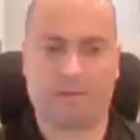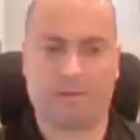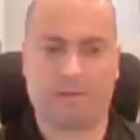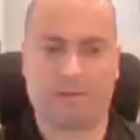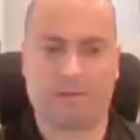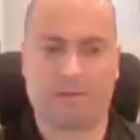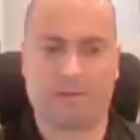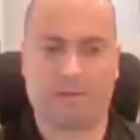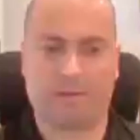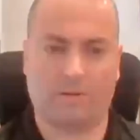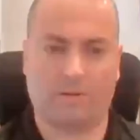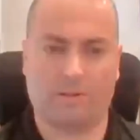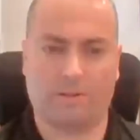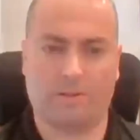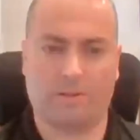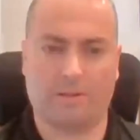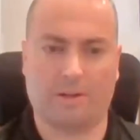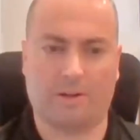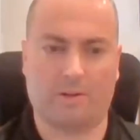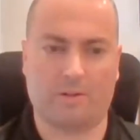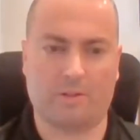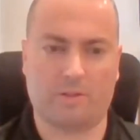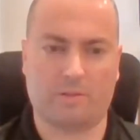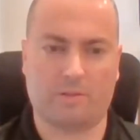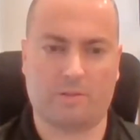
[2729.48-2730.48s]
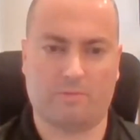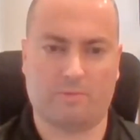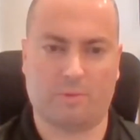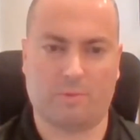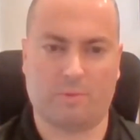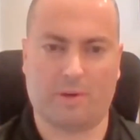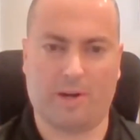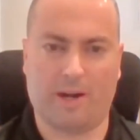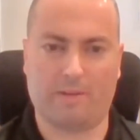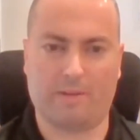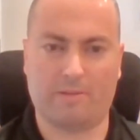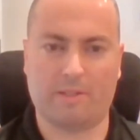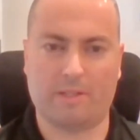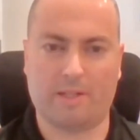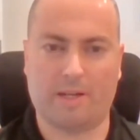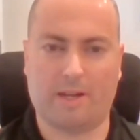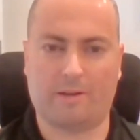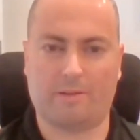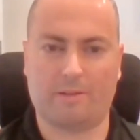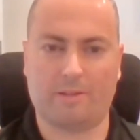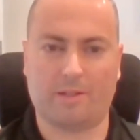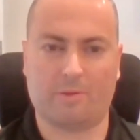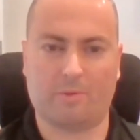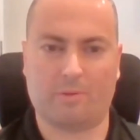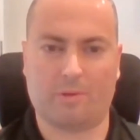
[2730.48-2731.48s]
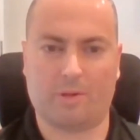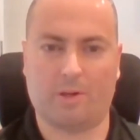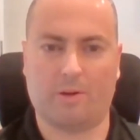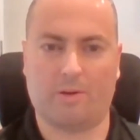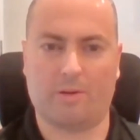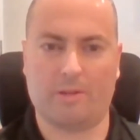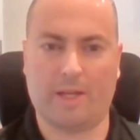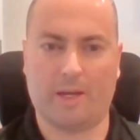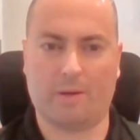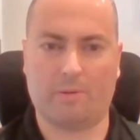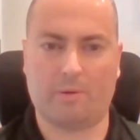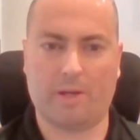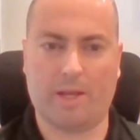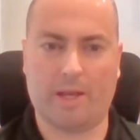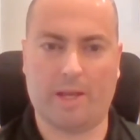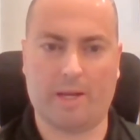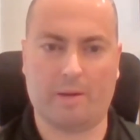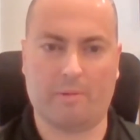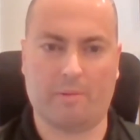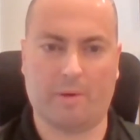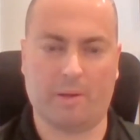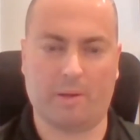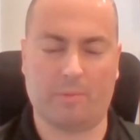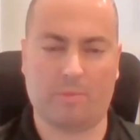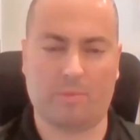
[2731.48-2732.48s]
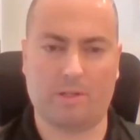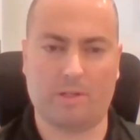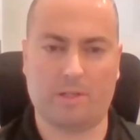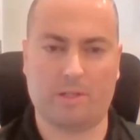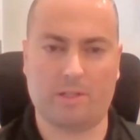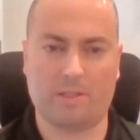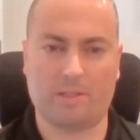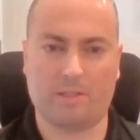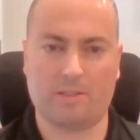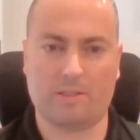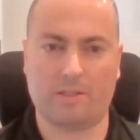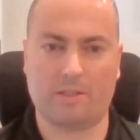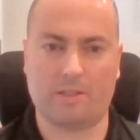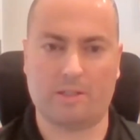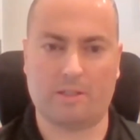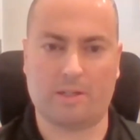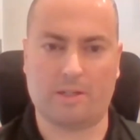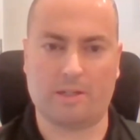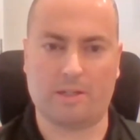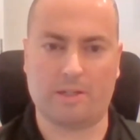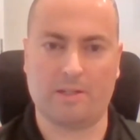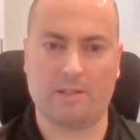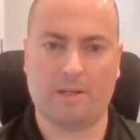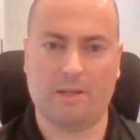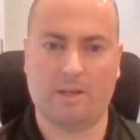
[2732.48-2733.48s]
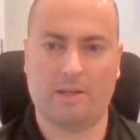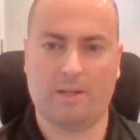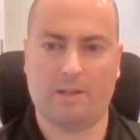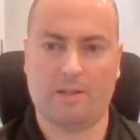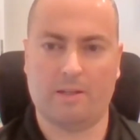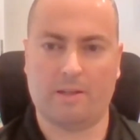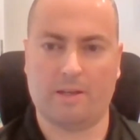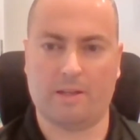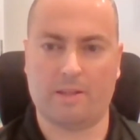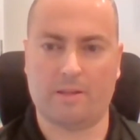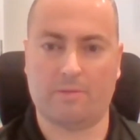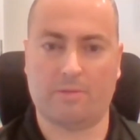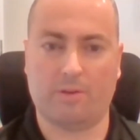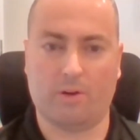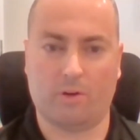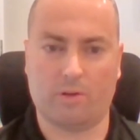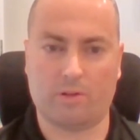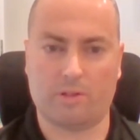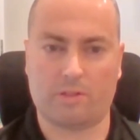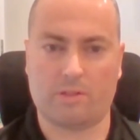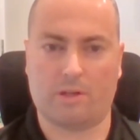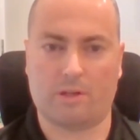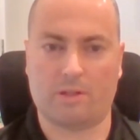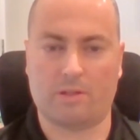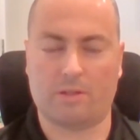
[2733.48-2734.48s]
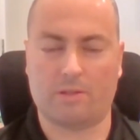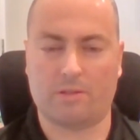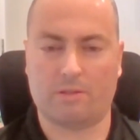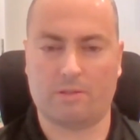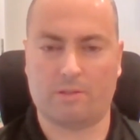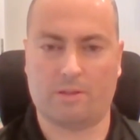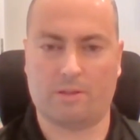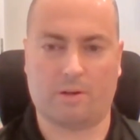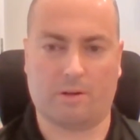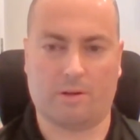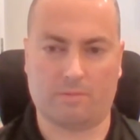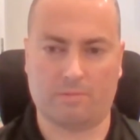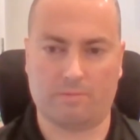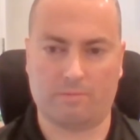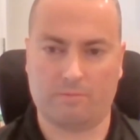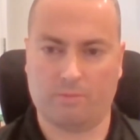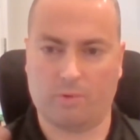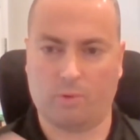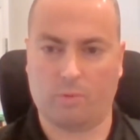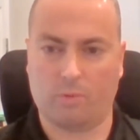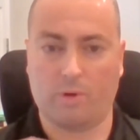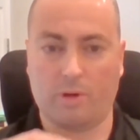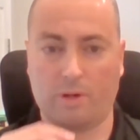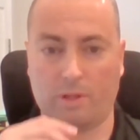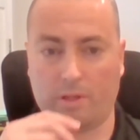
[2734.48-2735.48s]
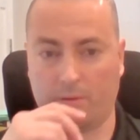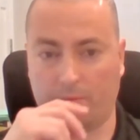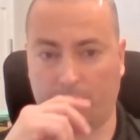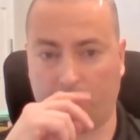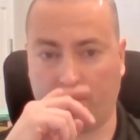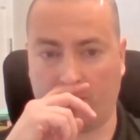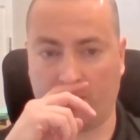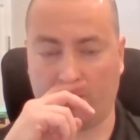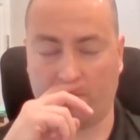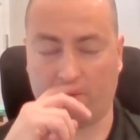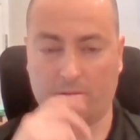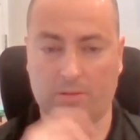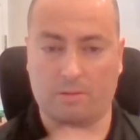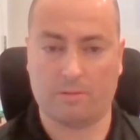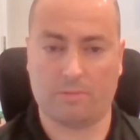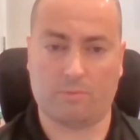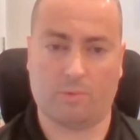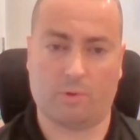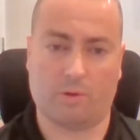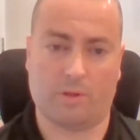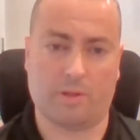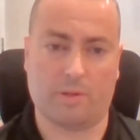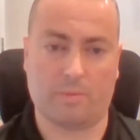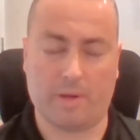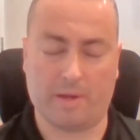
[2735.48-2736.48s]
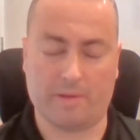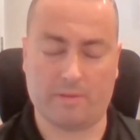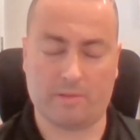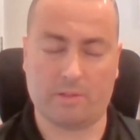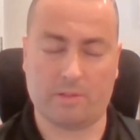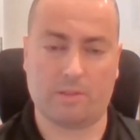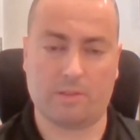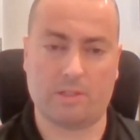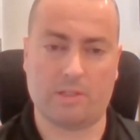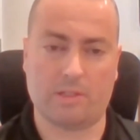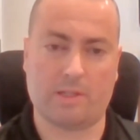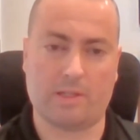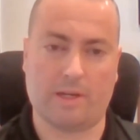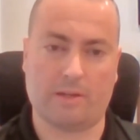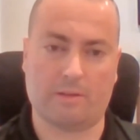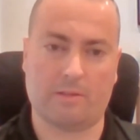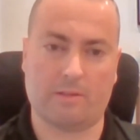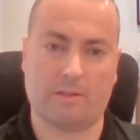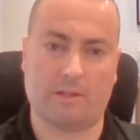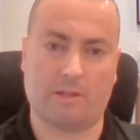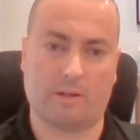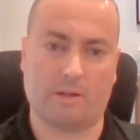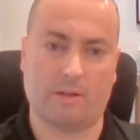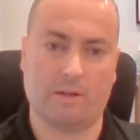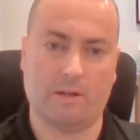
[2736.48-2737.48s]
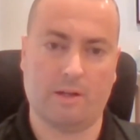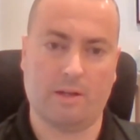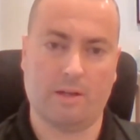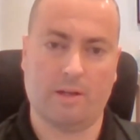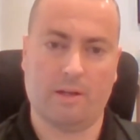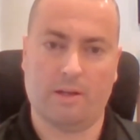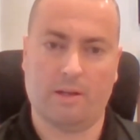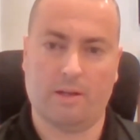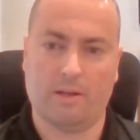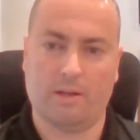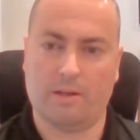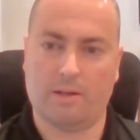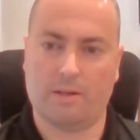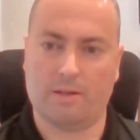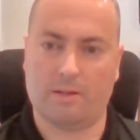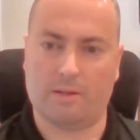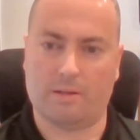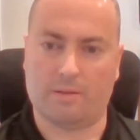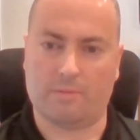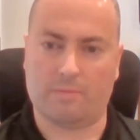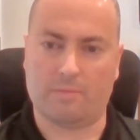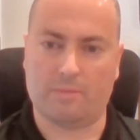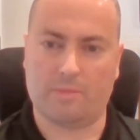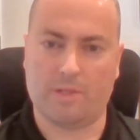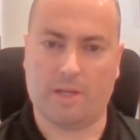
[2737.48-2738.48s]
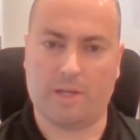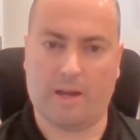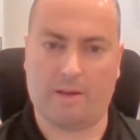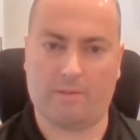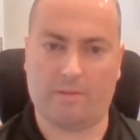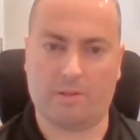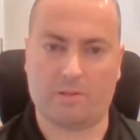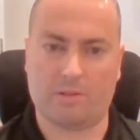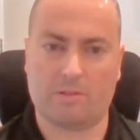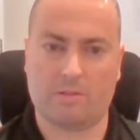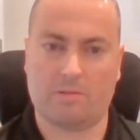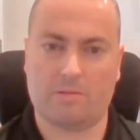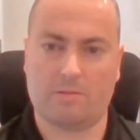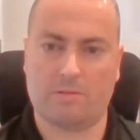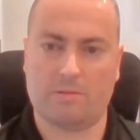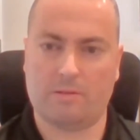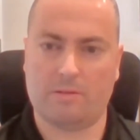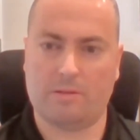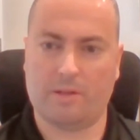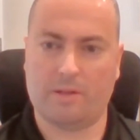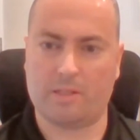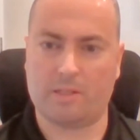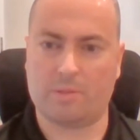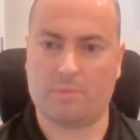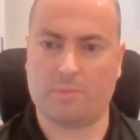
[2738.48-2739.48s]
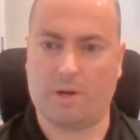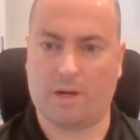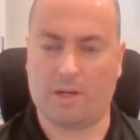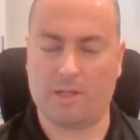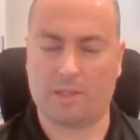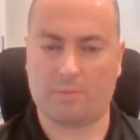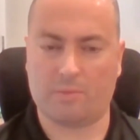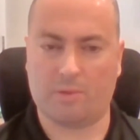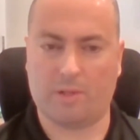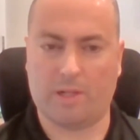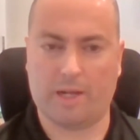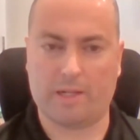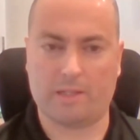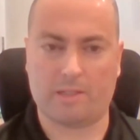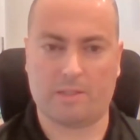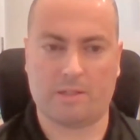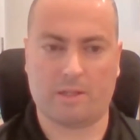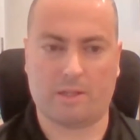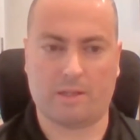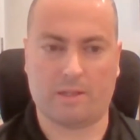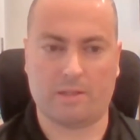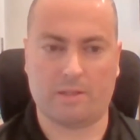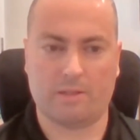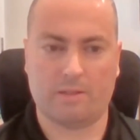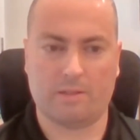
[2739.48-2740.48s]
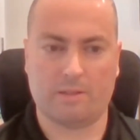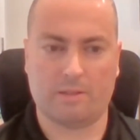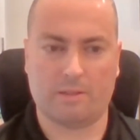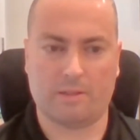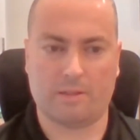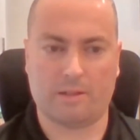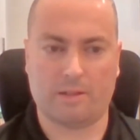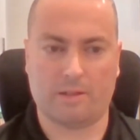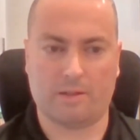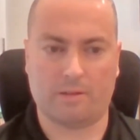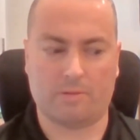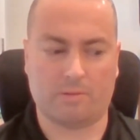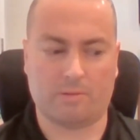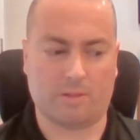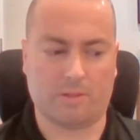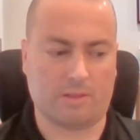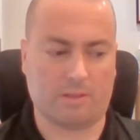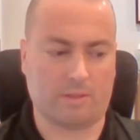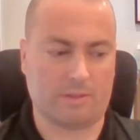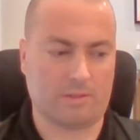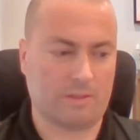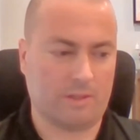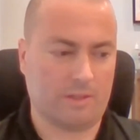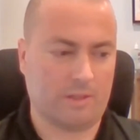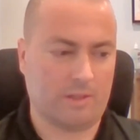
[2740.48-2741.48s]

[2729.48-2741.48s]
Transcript: we're, just from what I've seen, I don't think we're going that way anyway. But it's the focus on, for one of the MEPs at least out there, to have this as a possible asset. And,